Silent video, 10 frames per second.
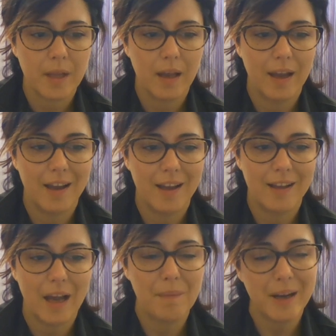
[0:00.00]

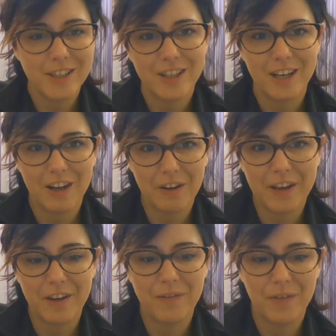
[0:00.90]
And I'm actually
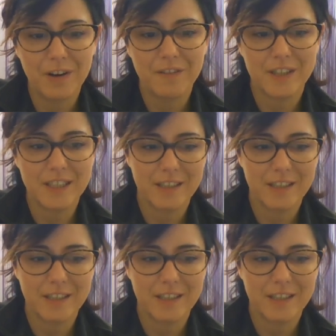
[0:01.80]
looking forward